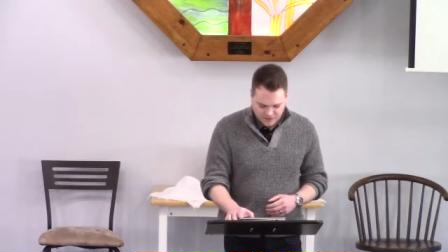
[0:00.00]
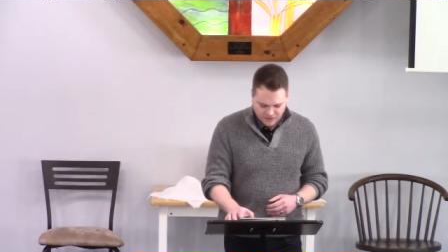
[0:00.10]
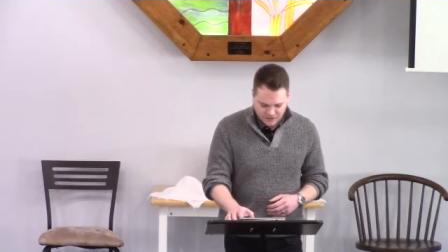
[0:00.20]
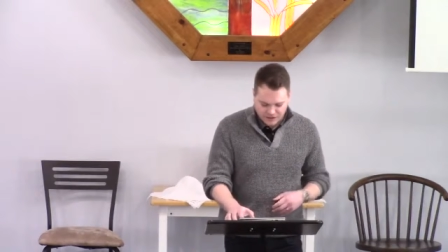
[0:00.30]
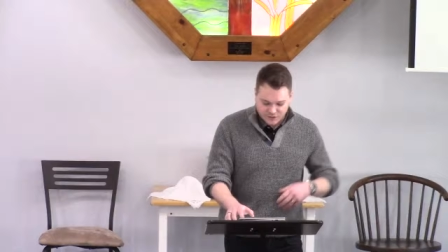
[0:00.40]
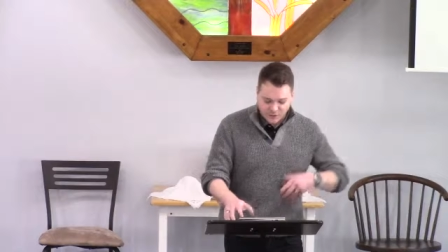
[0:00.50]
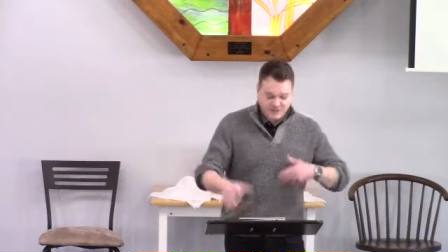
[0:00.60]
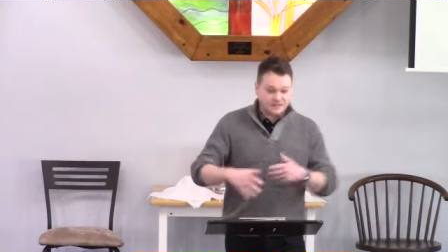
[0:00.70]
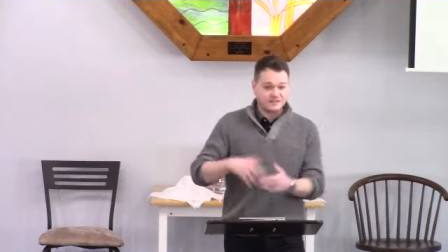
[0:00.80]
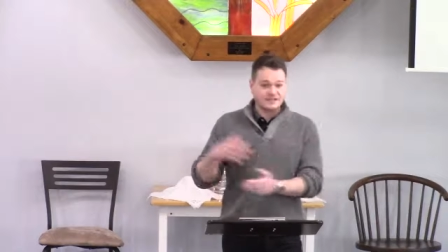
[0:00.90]
So he
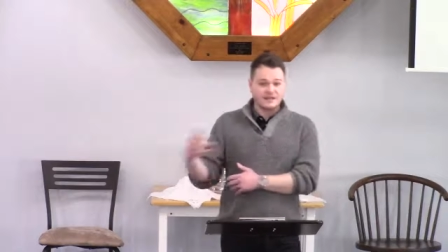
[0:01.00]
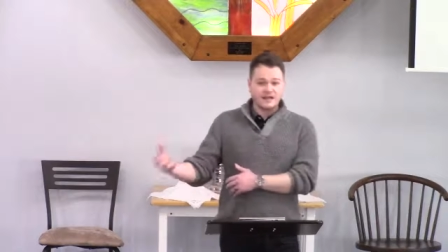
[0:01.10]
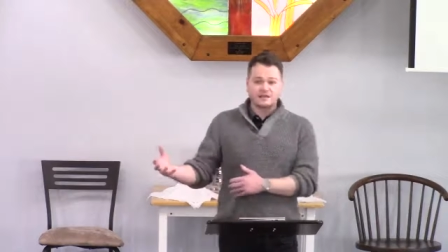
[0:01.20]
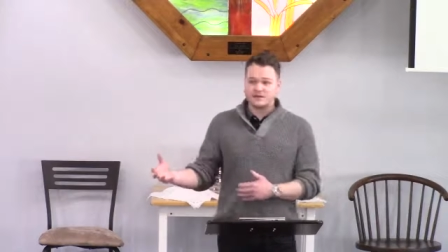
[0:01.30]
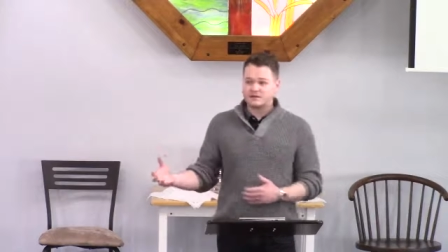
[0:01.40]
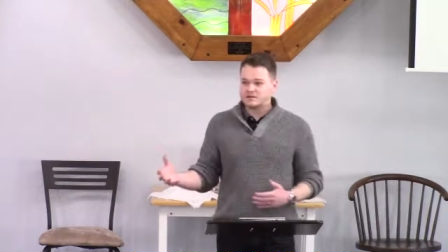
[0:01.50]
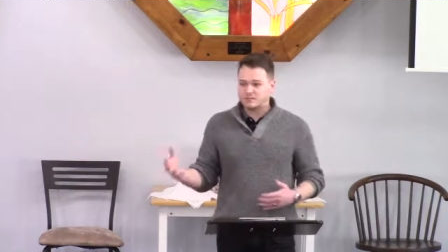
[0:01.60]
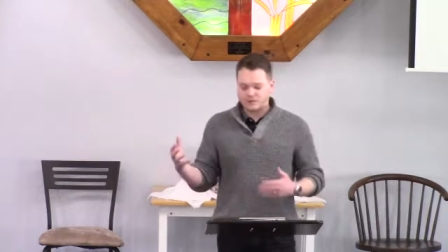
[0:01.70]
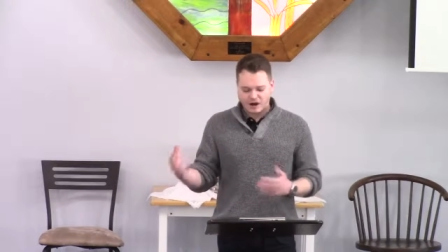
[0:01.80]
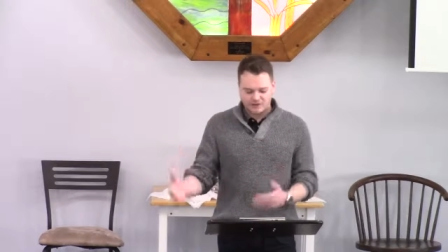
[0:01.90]
expressed this to Nathan, a
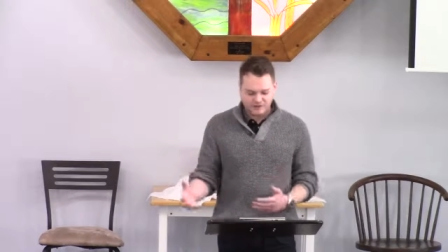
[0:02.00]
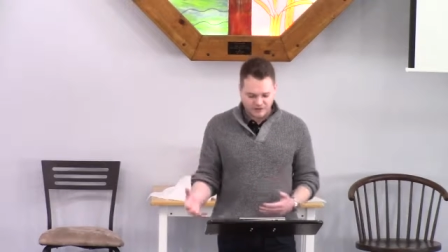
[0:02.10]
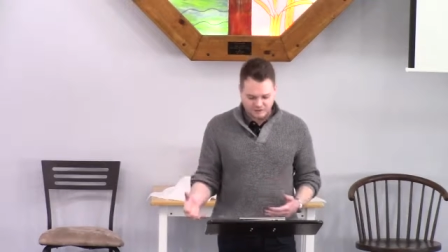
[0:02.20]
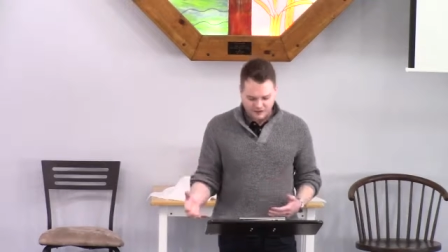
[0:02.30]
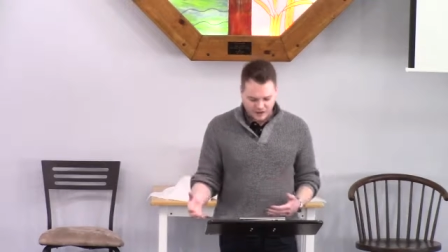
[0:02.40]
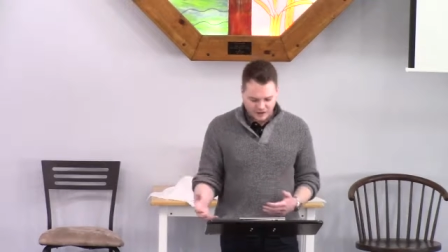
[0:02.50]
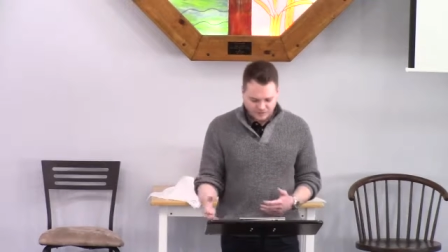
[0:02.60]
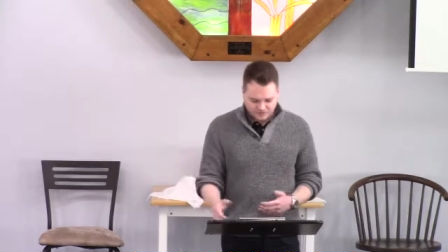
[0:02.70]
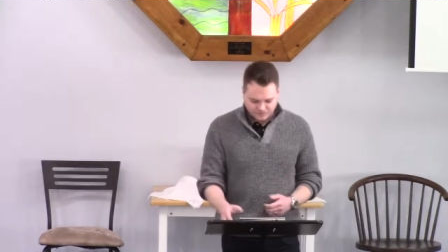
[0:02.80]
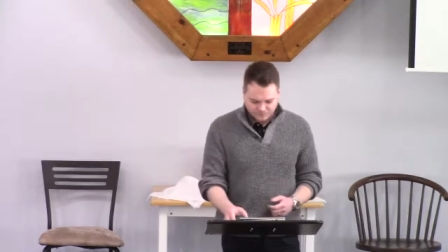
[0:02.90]
prophet of God,